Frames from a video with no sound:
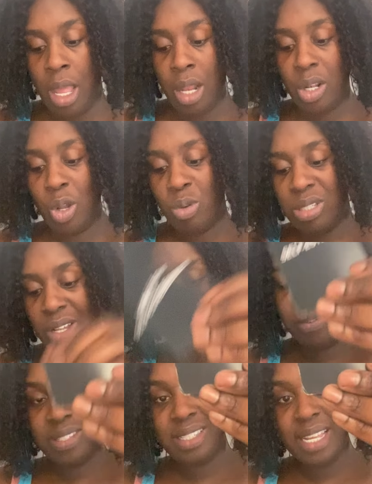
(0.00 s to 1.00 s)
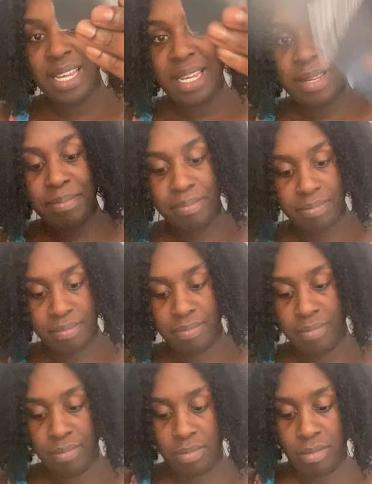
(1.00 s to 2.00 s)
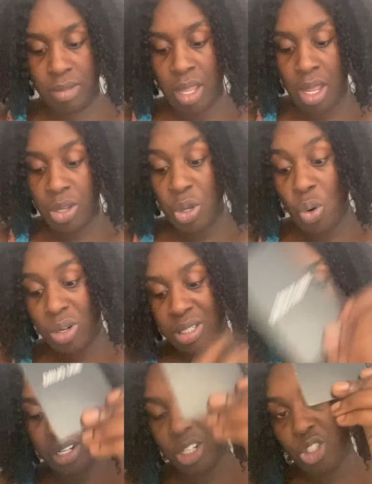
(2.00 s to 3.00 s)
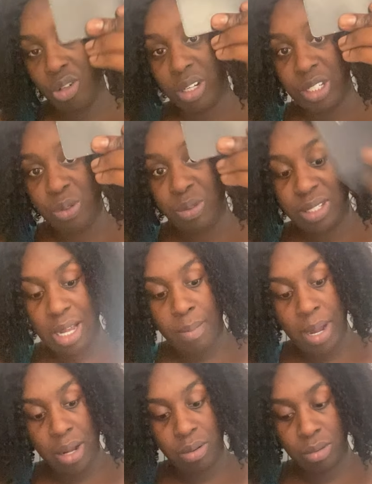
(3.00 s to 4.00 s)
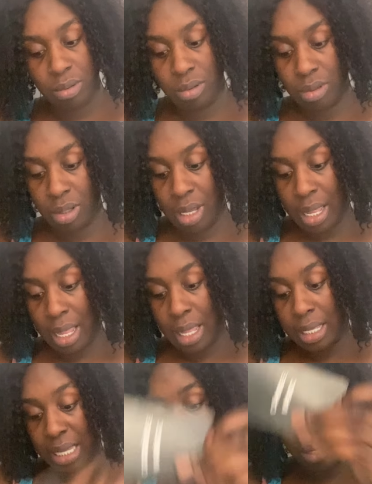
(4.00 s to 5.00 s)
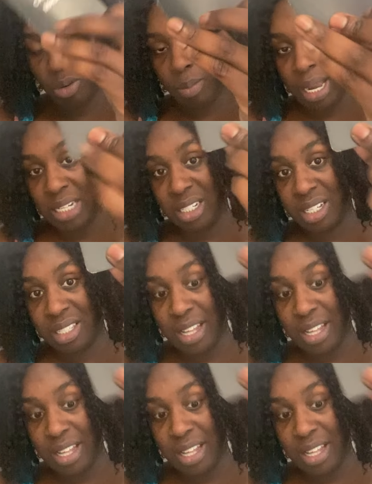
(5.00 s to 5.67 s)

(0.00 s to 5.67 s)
Low self-esteem. You're going to see their drug use come out. Candle magic is